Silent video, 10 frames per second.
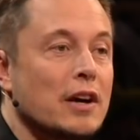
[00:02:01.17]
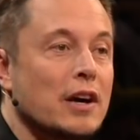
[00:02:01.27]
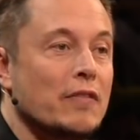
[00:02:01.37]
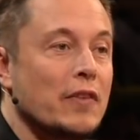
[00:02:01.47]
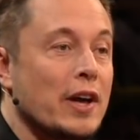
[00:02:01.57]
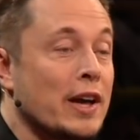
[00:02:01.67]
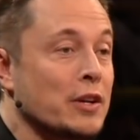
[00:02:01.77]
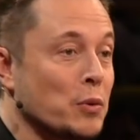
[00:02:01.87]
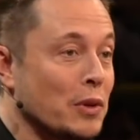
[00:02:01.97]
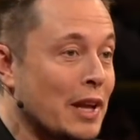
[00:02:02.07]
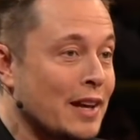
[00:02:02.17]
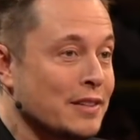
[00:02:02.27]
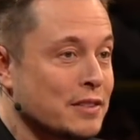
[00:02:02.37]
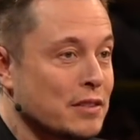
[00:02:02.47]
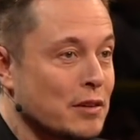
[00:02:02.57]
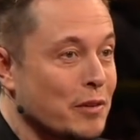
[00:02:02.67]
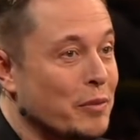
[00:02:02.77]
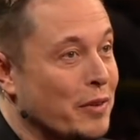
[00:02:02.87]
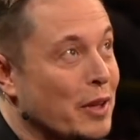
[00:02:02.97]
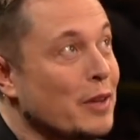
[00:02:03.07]
and it will last.
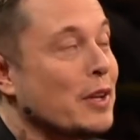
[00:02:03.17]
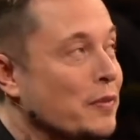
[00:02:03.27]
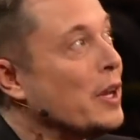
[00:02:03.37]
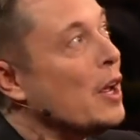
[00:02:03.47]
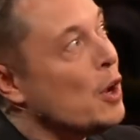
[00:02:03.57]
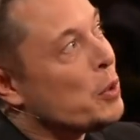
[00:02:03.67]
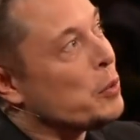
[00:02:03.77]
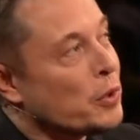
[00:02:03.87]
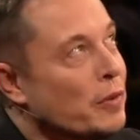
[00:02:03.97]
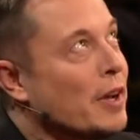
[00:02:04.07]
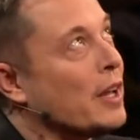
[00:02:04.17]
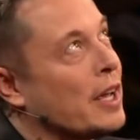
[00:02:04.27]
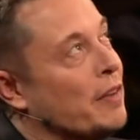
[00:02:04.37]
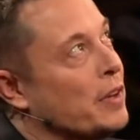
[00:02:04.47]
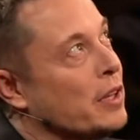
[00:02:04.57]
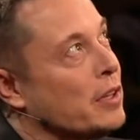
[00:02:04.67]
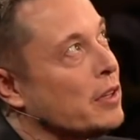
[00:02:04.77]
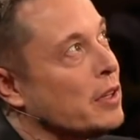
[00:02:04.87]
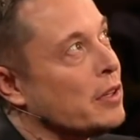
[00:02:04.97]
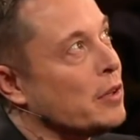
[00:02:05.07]
I mean, we thought about like having
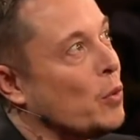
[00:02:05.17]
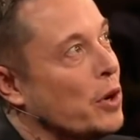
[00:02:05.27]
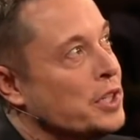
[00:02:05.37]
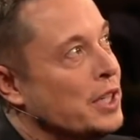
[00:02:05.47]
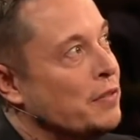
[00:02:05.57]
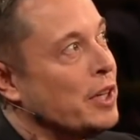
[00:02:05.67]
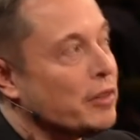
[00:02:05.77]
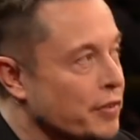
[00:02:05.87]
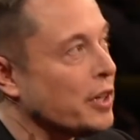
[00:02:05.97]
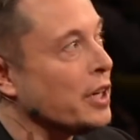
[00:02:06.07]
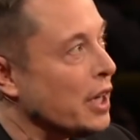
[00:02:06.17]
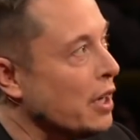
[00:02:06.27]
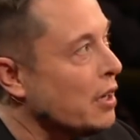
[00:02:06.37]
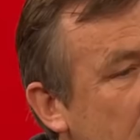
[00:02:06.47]
the warranty be infinity,